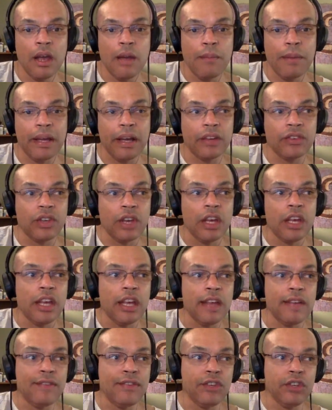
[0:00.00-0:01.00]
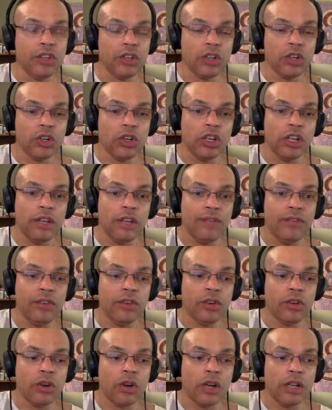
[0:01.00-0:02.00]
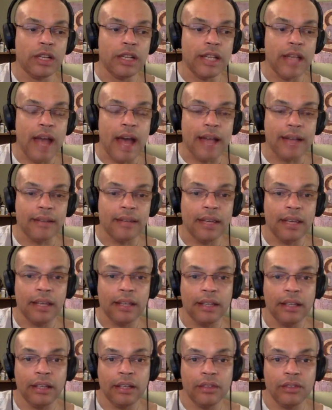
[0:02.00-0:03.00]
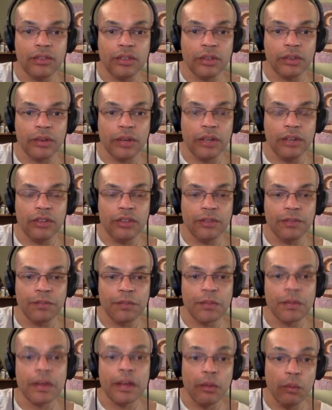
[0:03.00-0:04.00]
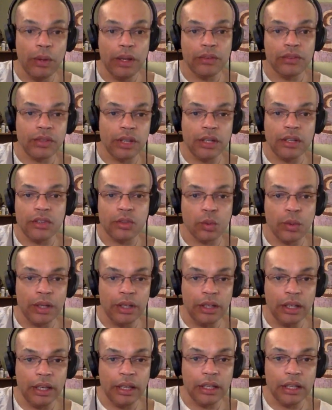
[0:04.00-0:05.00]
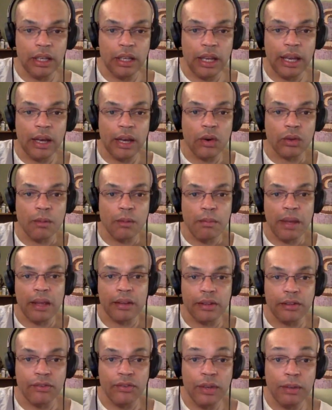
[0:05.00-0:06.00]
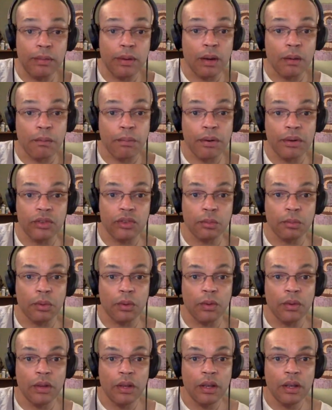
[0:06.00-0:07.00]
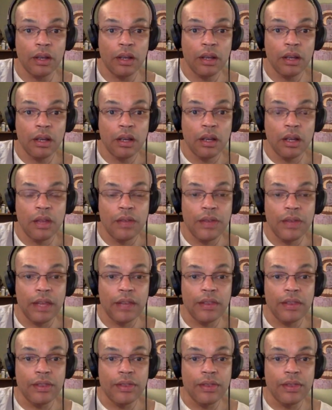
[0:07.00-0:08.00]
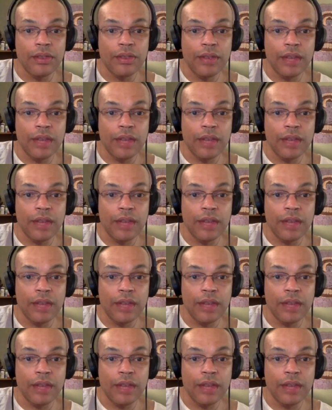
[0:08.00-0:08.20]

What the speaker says: Because if you're not taking into consideration, and we could say this way, yin and yang, or the male and the female principle, then